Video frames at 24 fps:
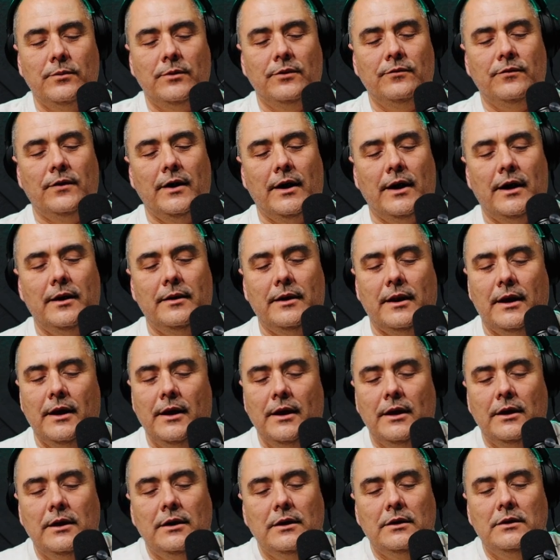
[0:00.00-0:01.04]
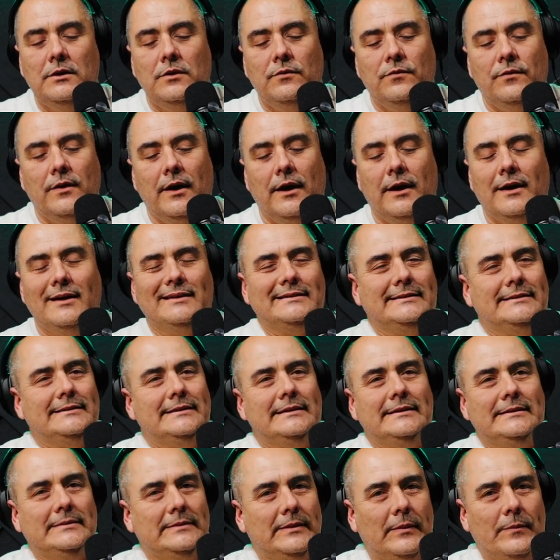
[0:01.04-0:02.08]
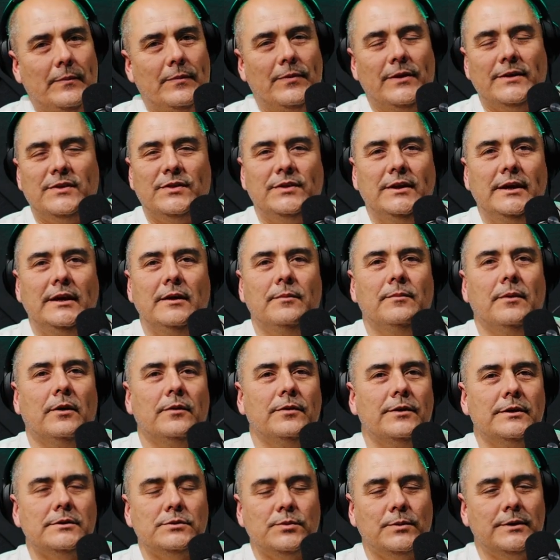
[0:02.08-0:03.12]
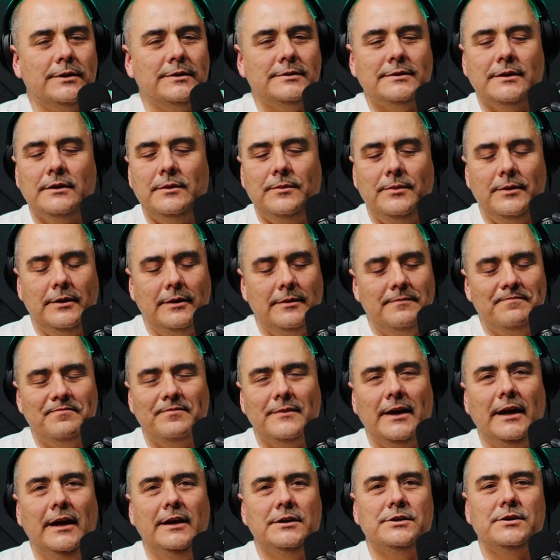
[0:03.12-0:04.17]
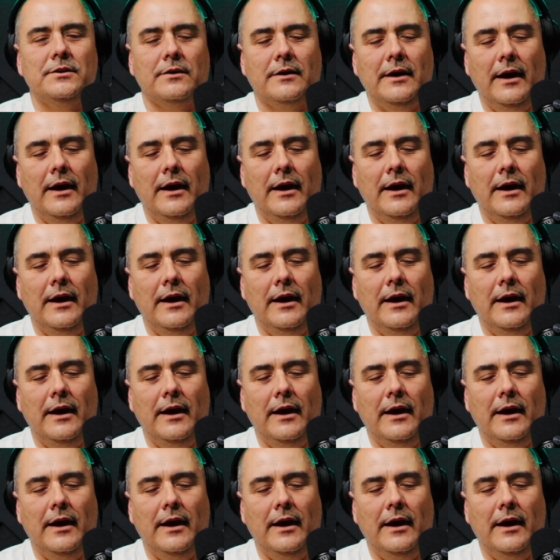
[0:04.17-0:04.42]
that we've got. You've got the theme on this one is going to be eat your